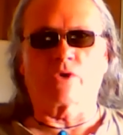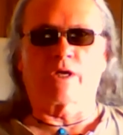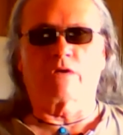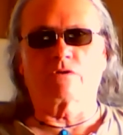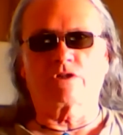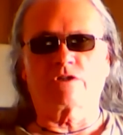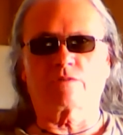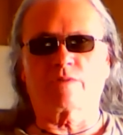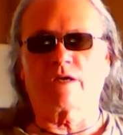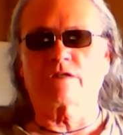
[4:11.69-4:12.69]
energy
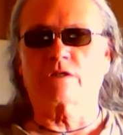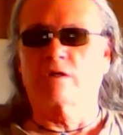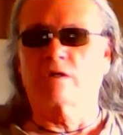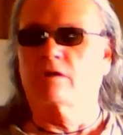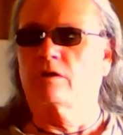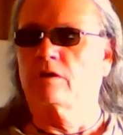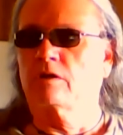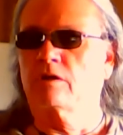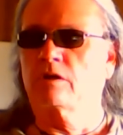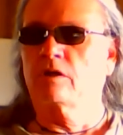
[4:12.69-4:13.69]
space.
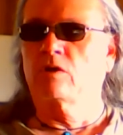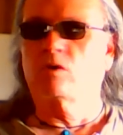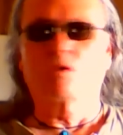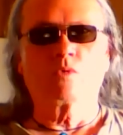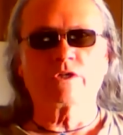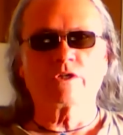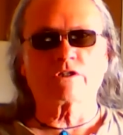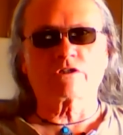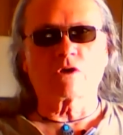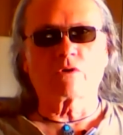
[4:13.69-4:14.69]
We
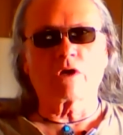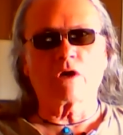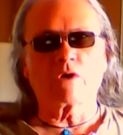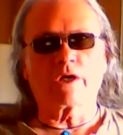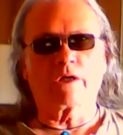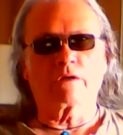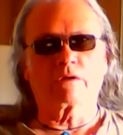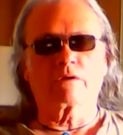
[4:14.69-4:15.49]
just don't know it.